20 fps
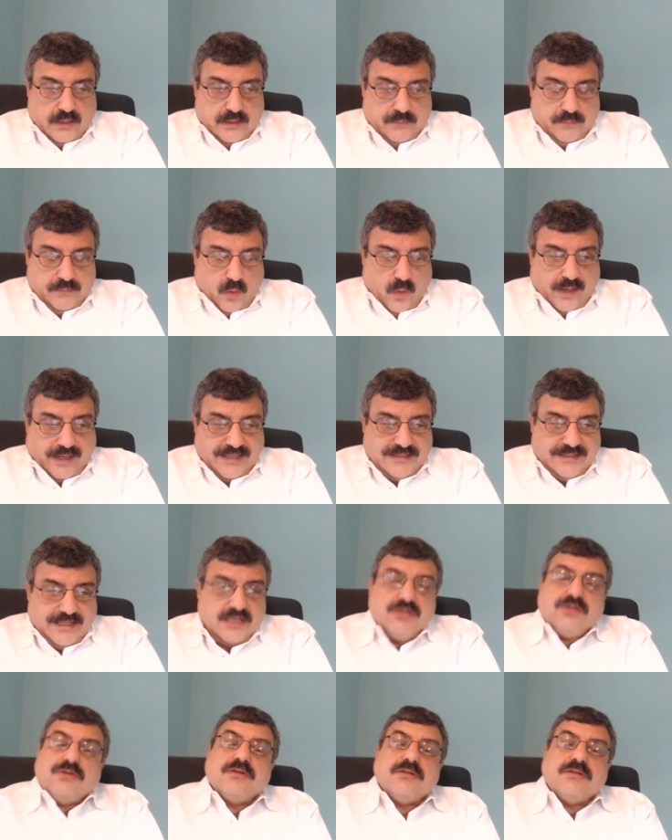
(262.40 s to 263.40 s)

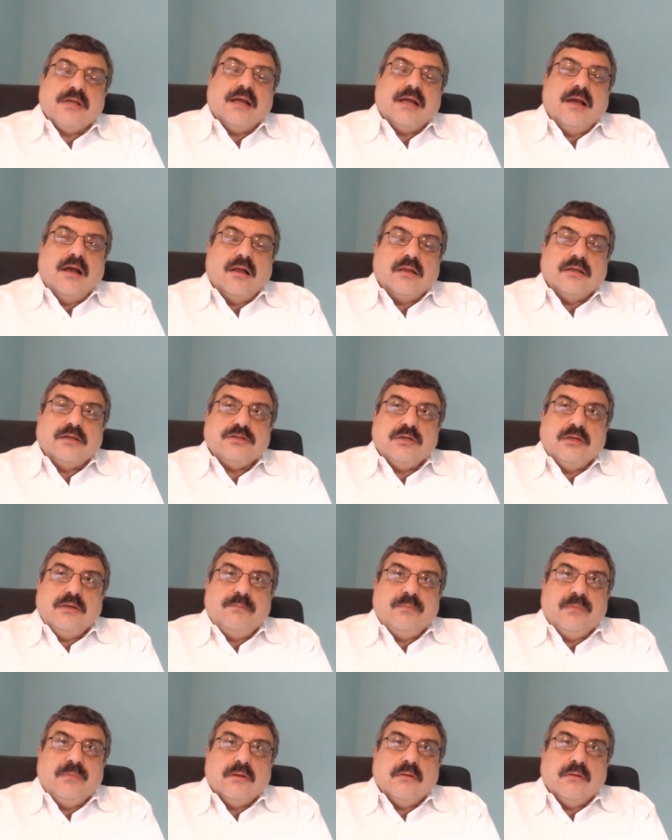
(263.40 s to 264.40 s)
organizational psychology,
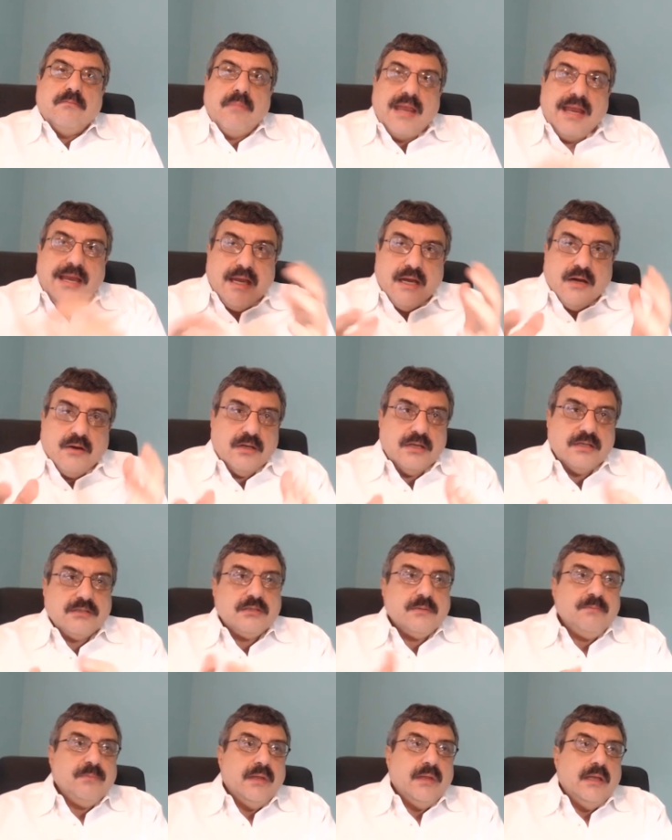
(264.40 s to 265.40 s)
the main
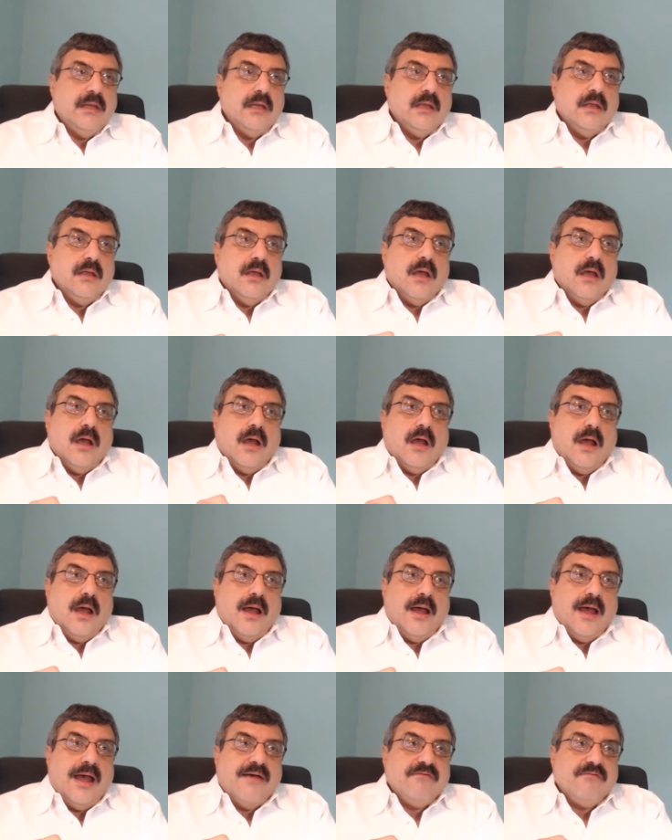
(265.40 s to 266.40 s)
areas
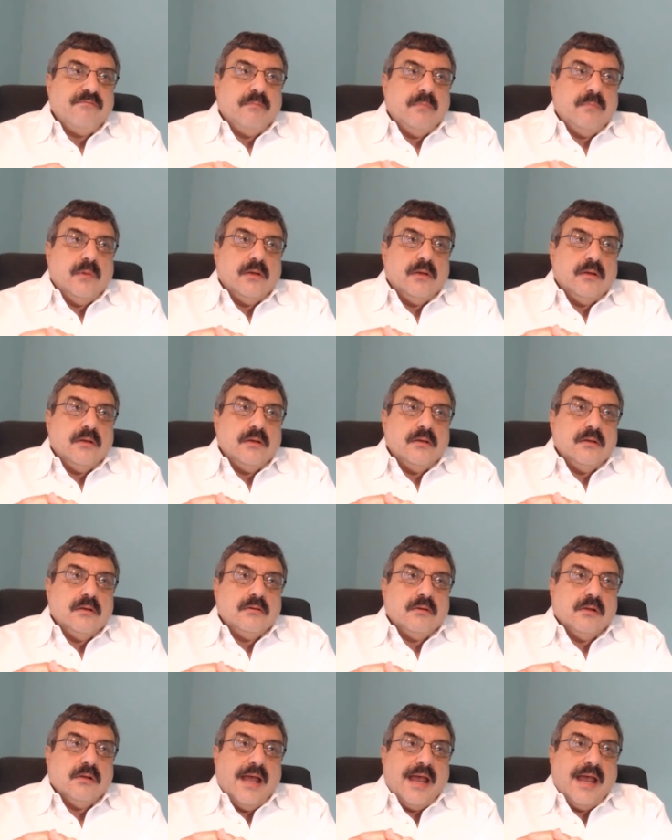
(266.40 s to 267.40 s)
have,
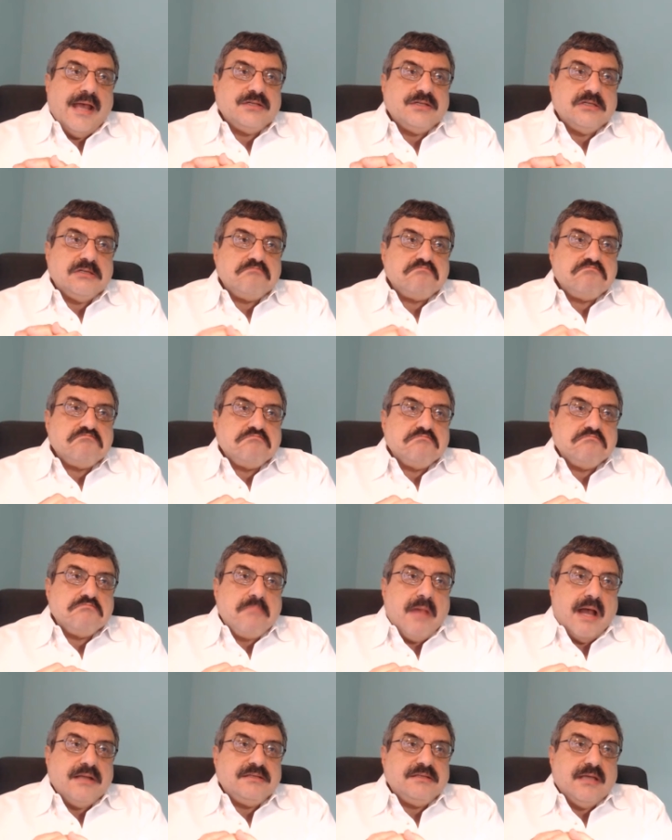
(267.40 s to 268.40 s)
in the last,
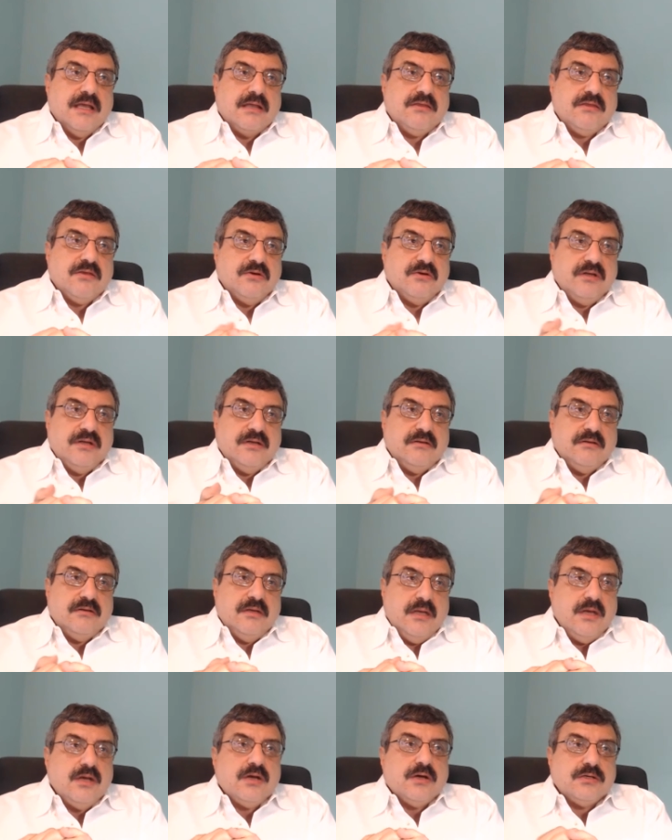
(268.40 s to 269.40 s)
I'd say, 30
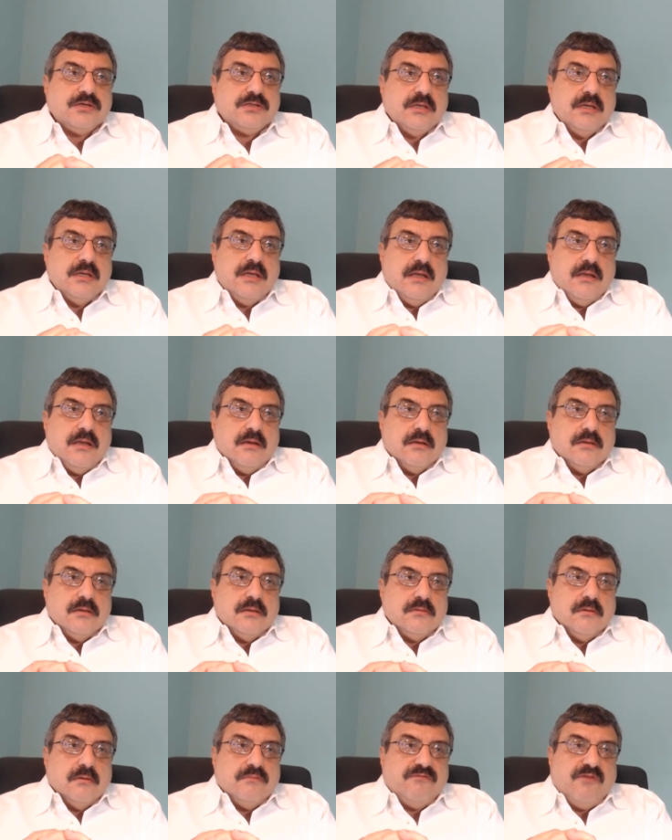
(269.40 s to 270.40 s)
years,
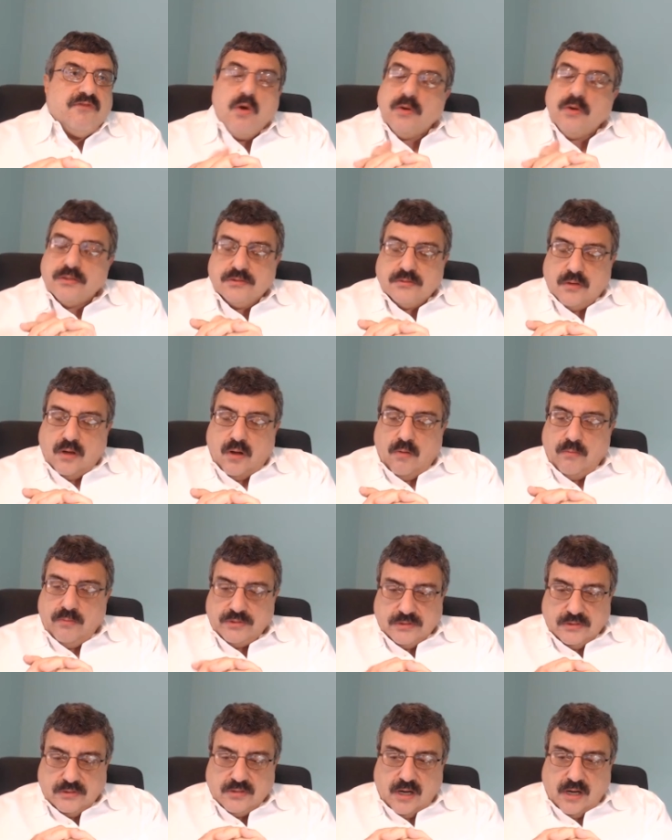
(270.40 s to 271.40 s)
focused
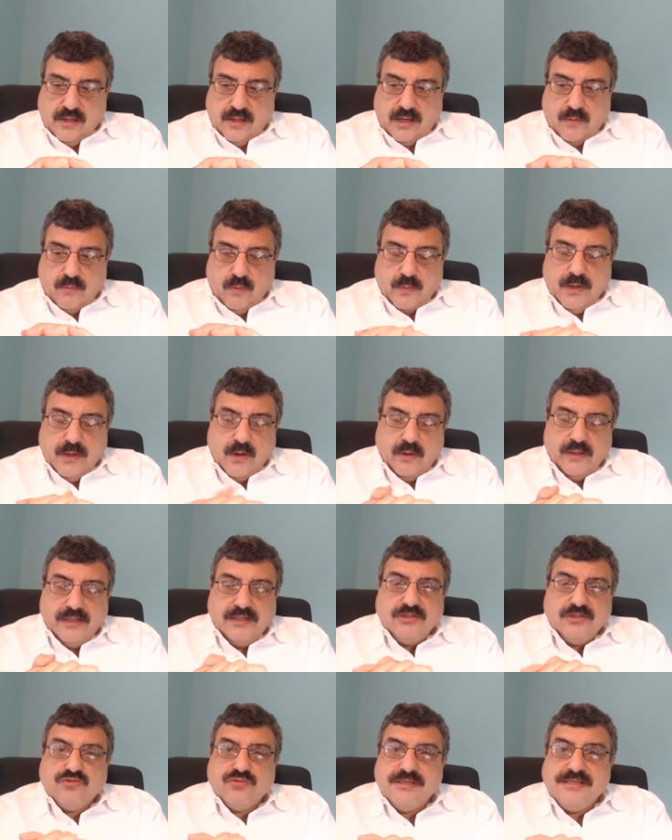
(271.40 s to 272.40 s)
almost entirely on what we call
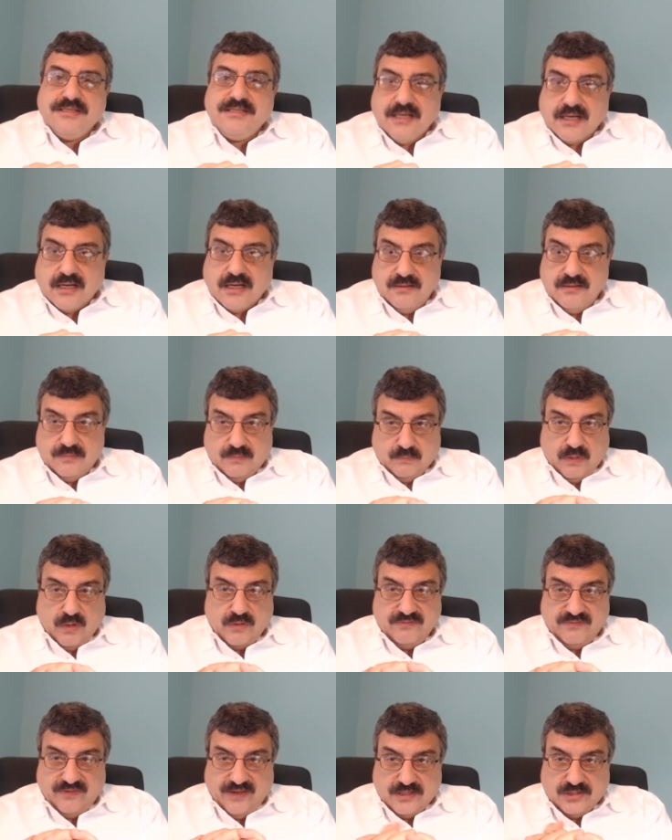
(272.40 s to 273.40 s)
intrinsic
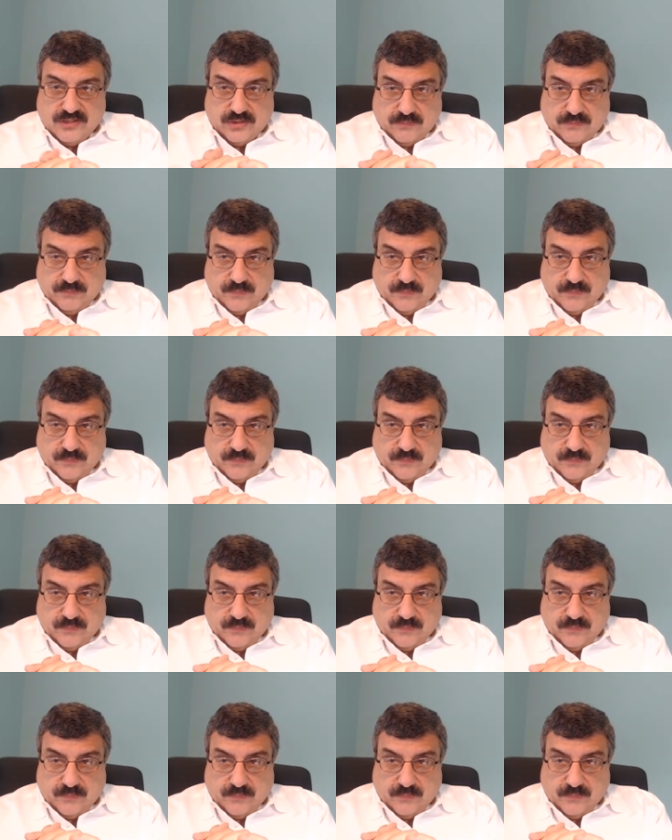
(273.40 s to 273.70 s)
motivation,